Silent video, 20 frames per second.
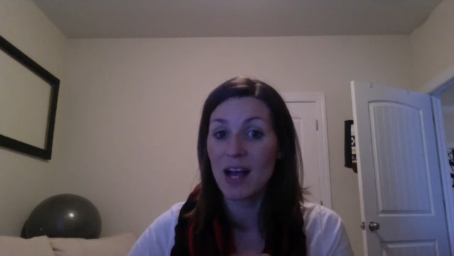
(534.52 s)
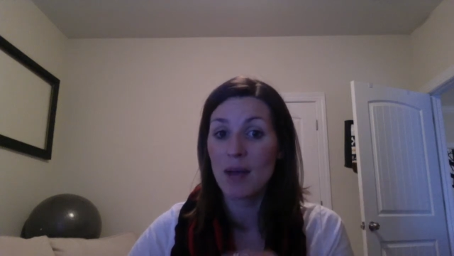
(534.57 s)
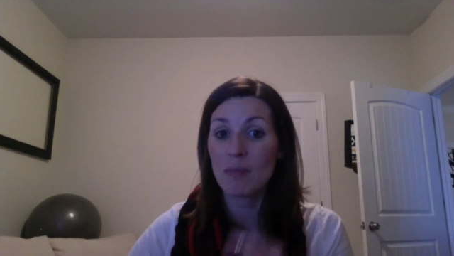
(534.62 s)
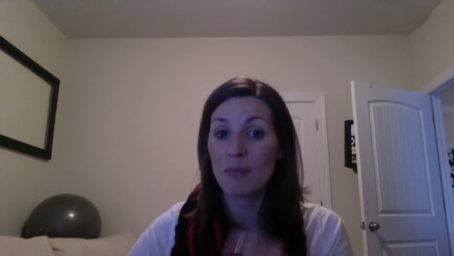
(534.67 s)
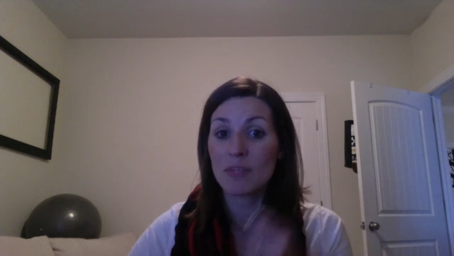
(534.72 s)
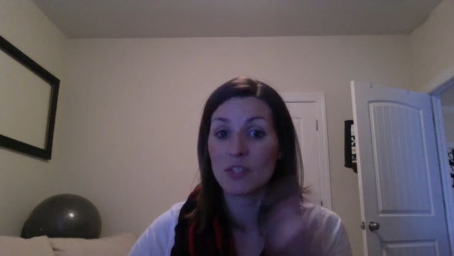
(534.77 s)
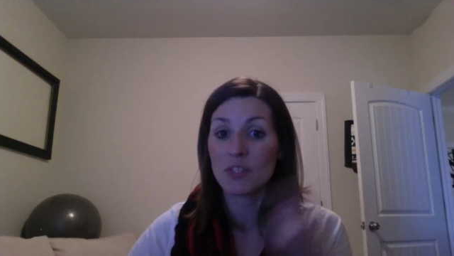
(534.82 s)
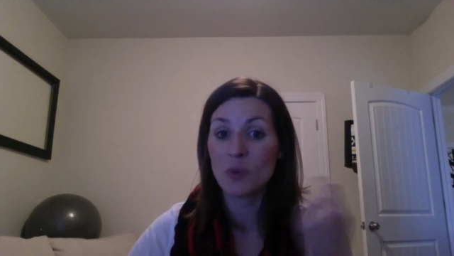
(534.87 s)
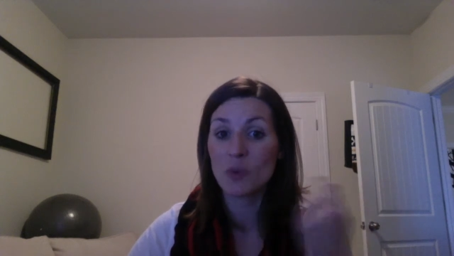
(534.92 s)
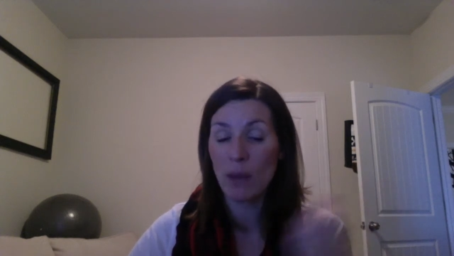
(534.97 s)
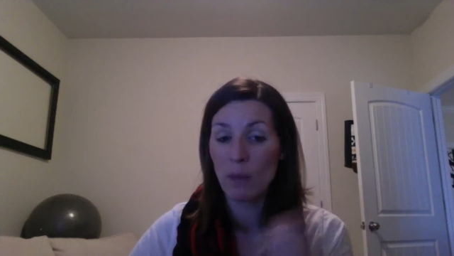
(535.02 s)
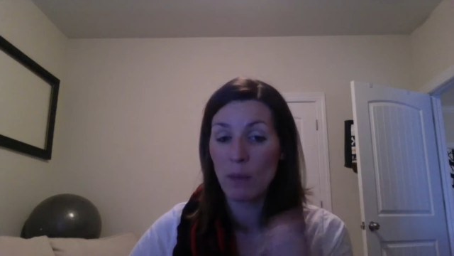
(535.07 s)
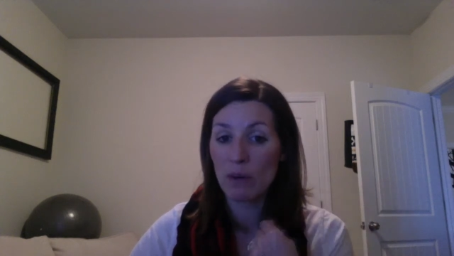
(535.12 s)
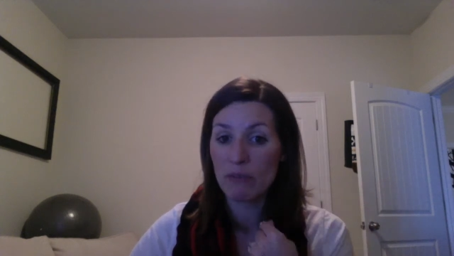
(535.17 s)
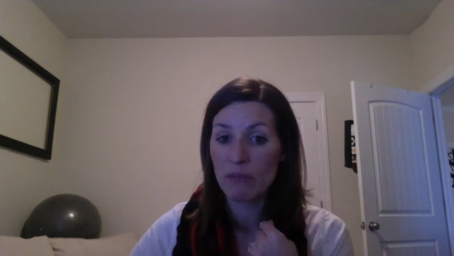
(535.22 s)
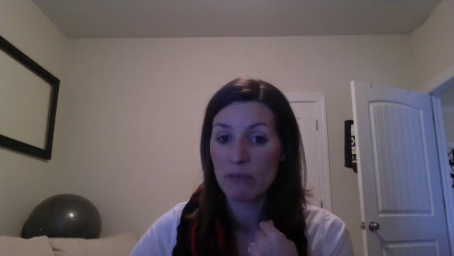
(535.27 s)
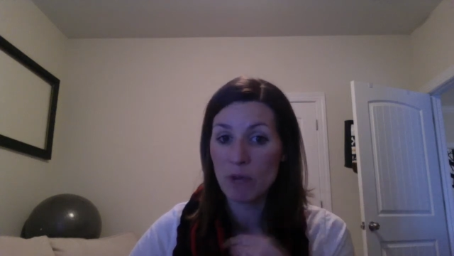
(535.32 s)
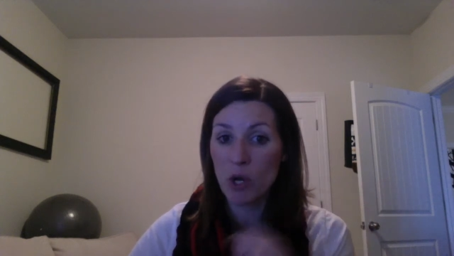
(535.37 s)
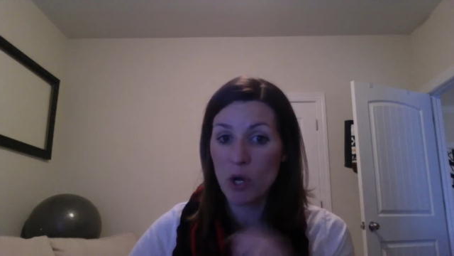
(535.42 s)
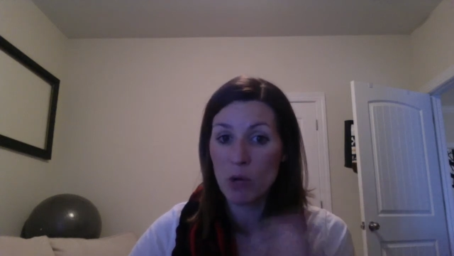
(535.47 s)
So I
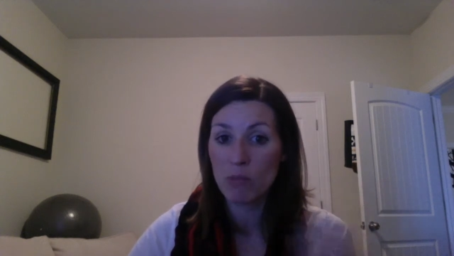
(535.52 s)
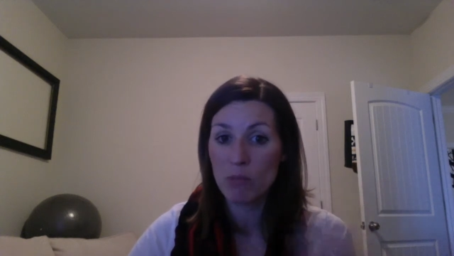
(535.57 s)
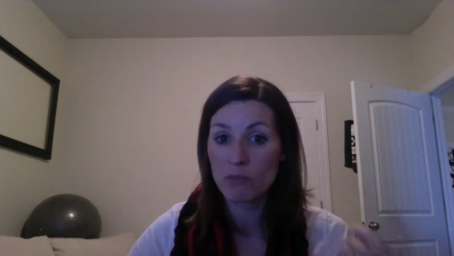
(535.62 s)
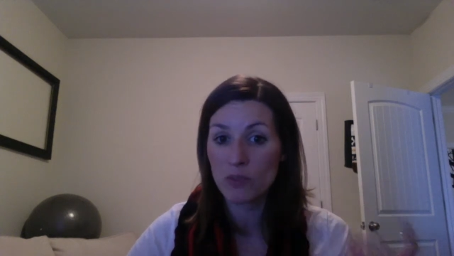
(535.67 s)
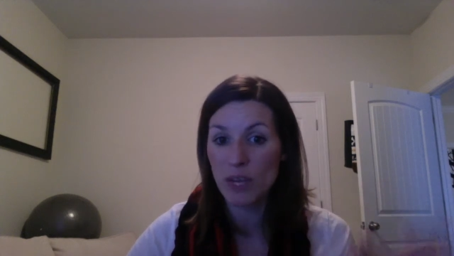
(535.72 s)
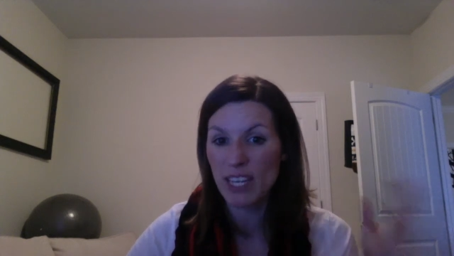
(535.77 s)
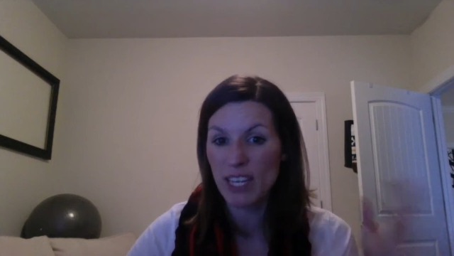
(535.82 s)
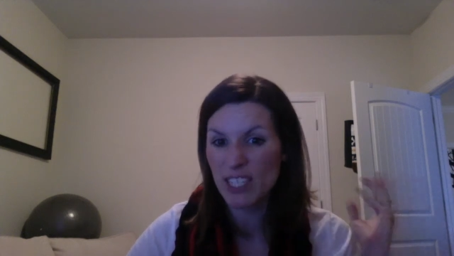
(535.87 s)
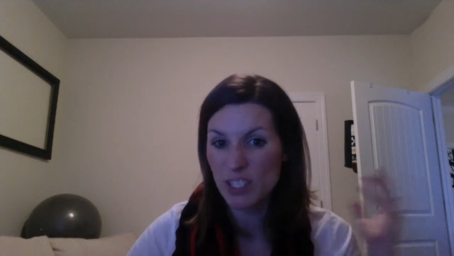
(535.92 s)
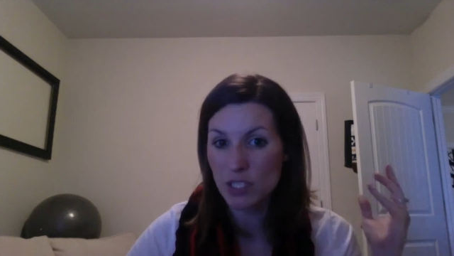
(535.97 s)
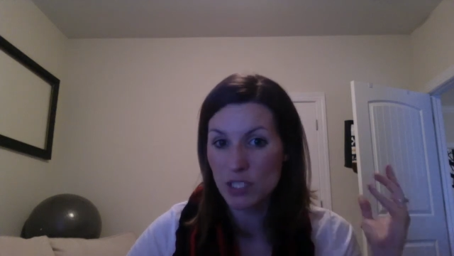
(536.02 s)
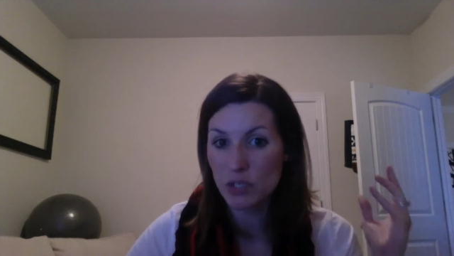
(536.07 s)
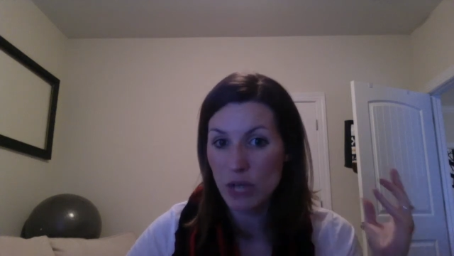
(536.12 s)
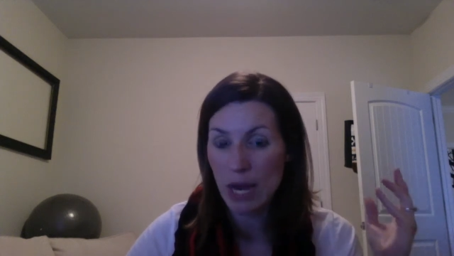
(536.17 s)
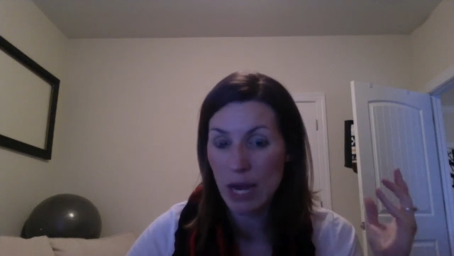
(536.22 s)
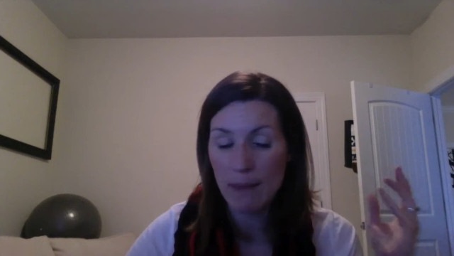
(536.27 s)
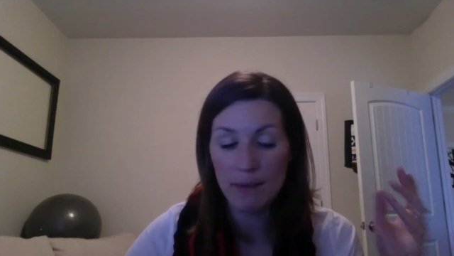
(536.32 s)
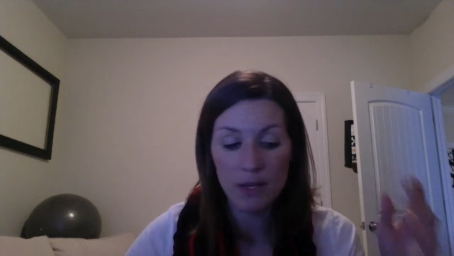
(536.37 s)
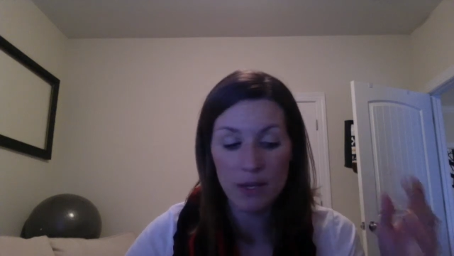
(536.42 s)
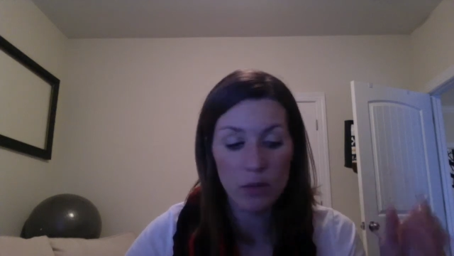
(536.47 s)
work from home, so I can just
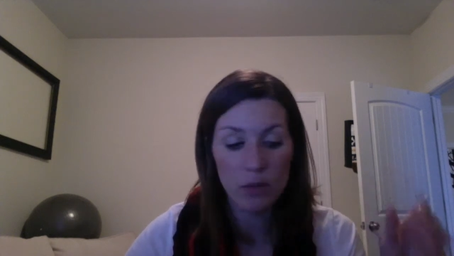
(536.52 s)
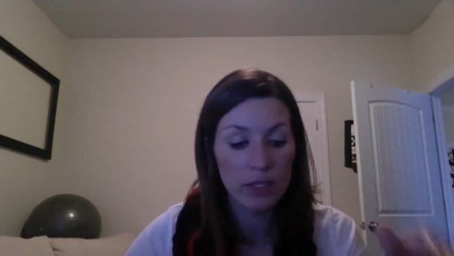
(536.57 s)
grab it